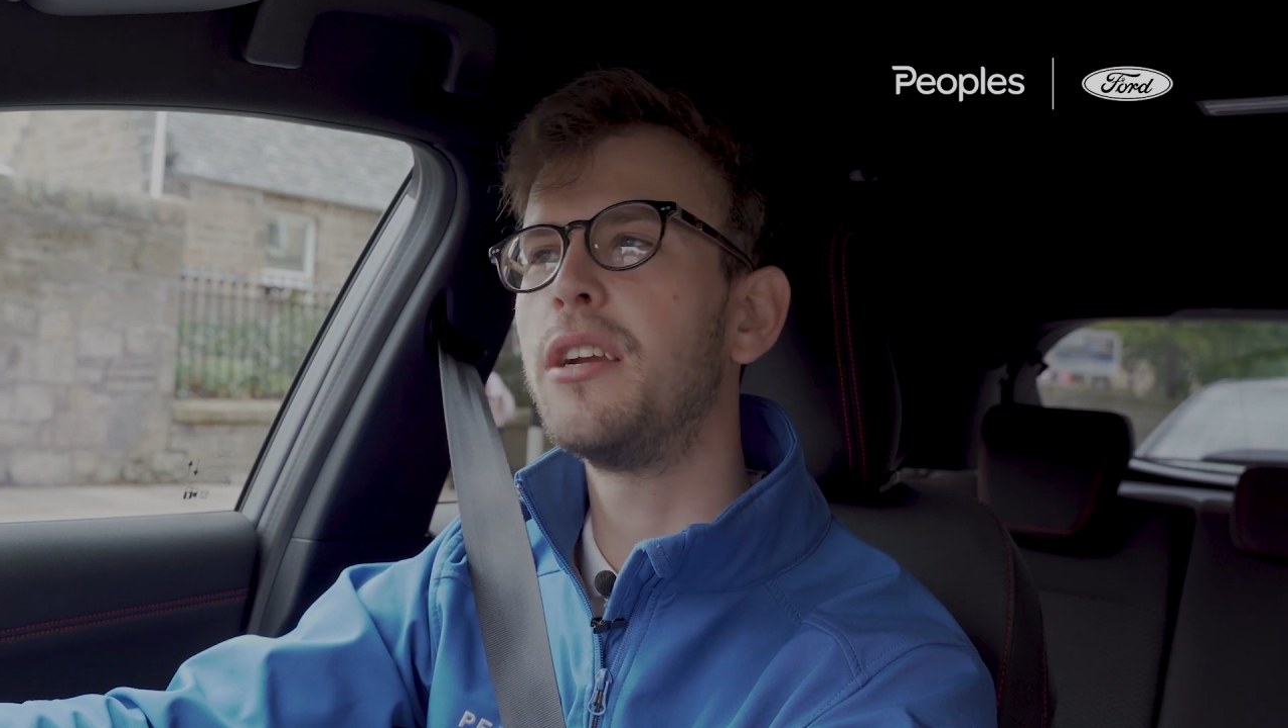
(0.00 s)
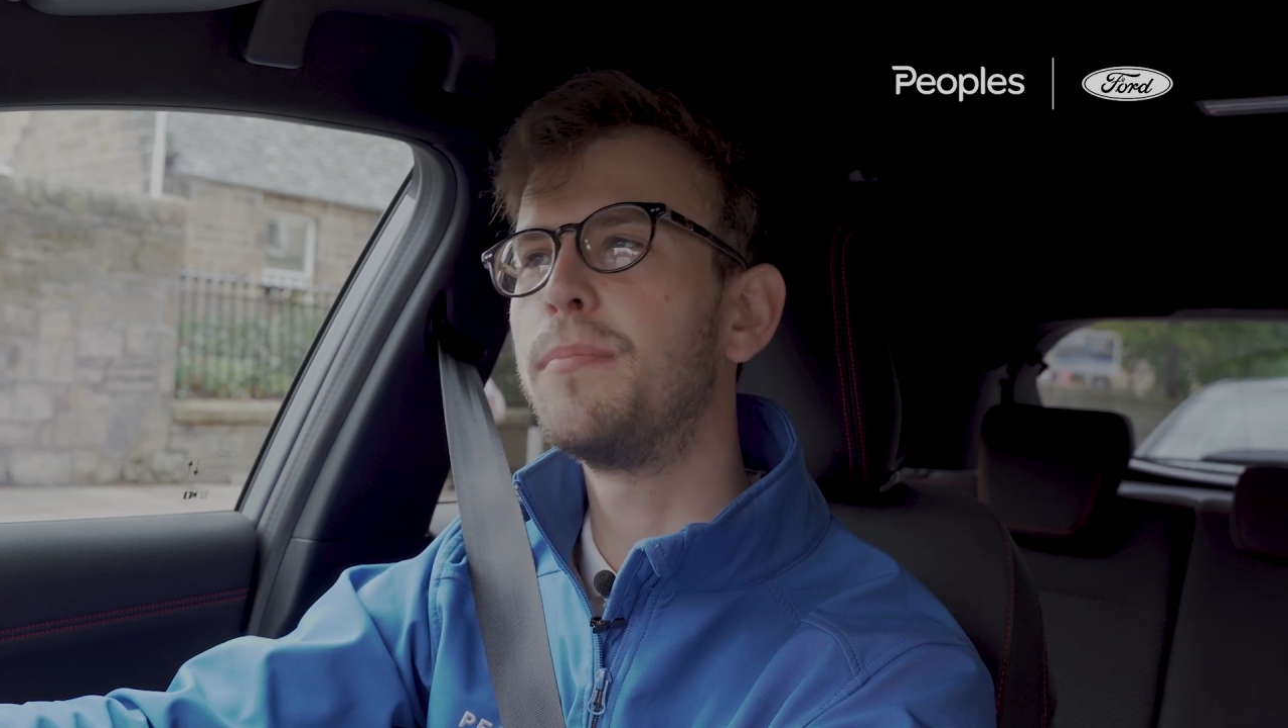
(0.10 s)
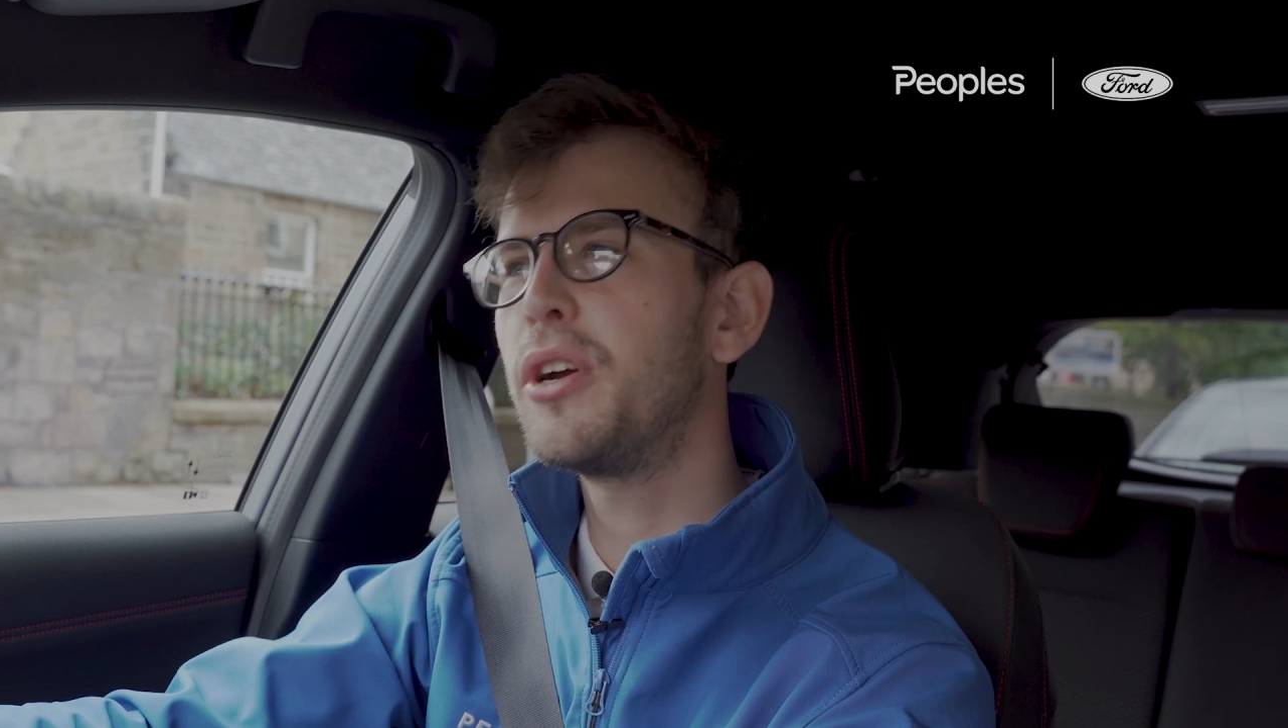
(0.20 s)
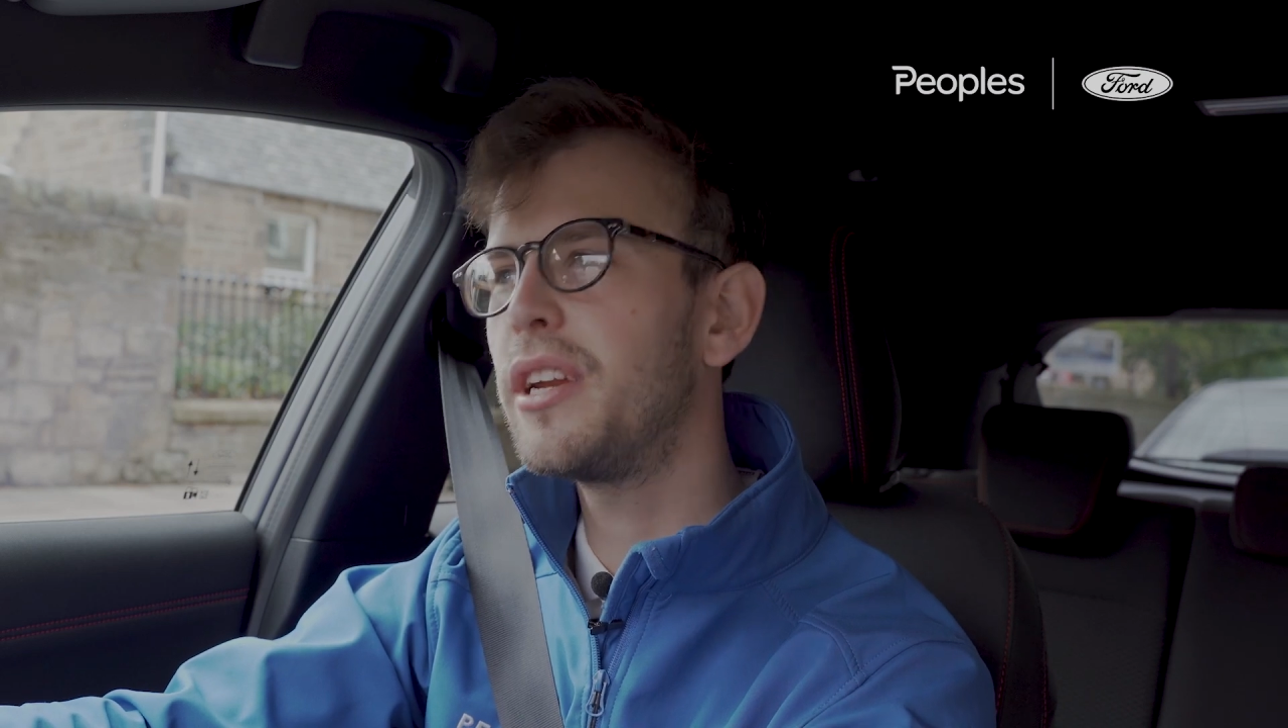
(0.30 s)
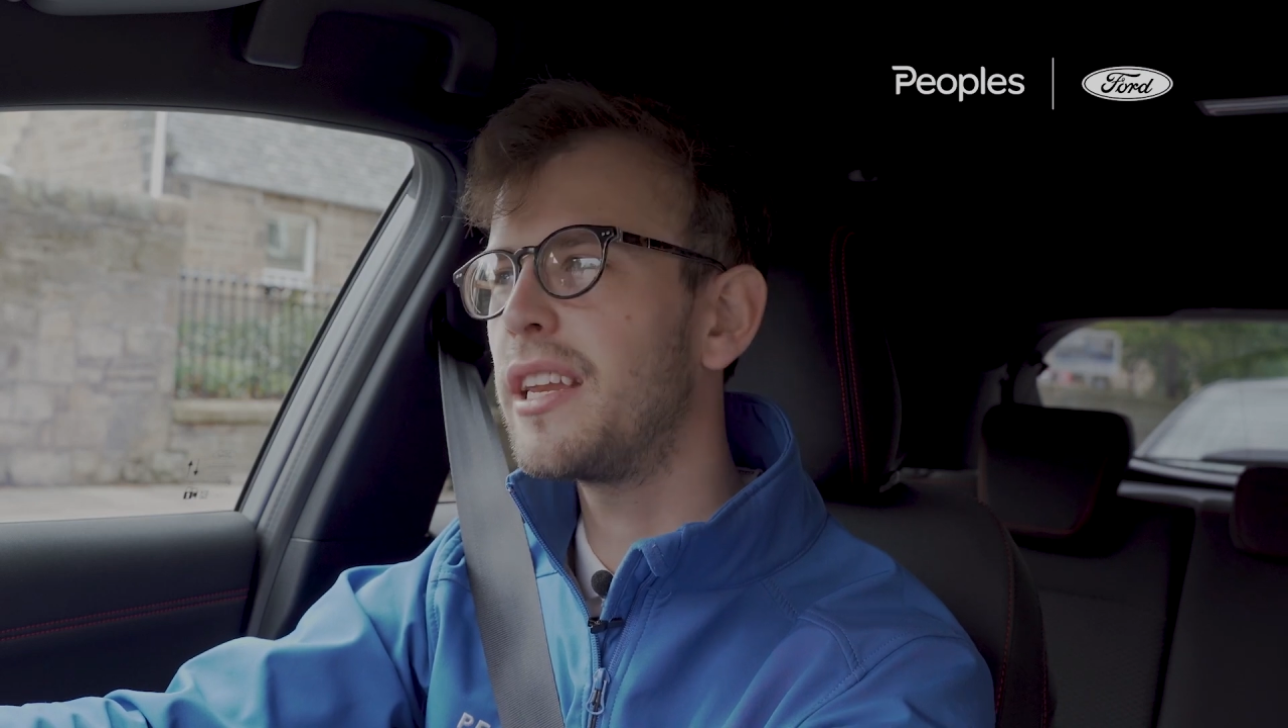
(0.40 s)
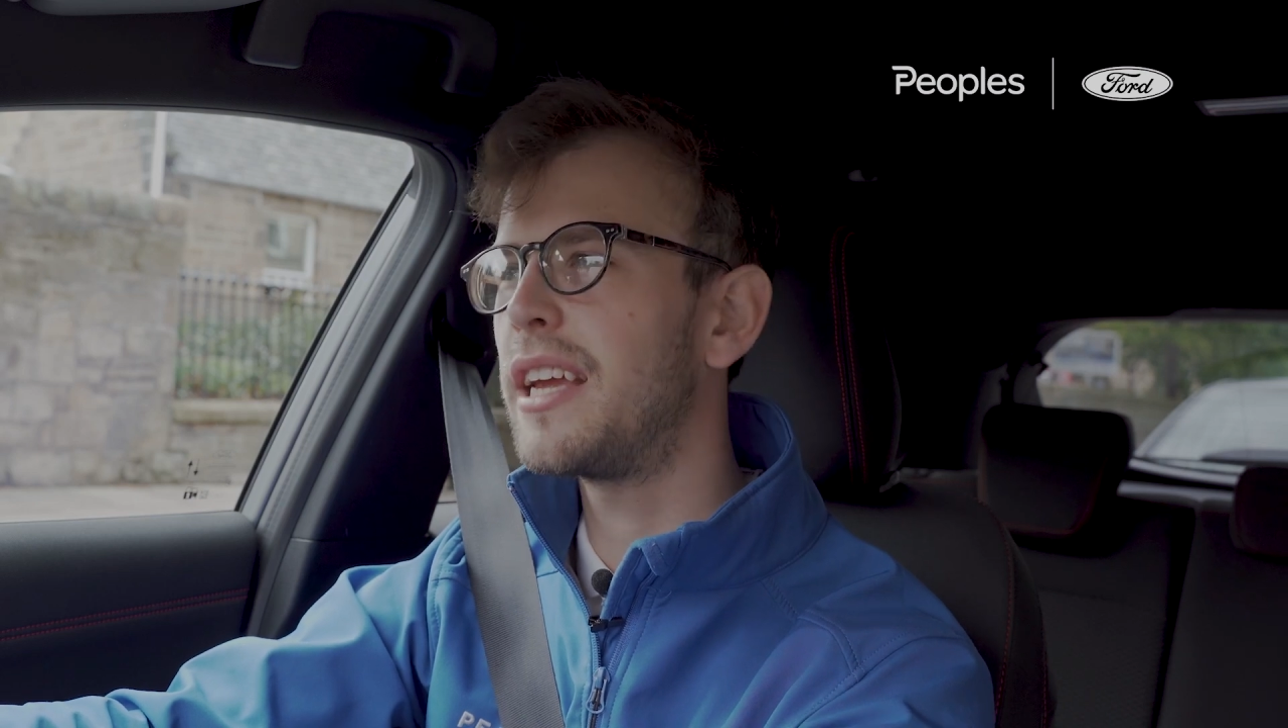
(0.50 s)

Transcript: you're burning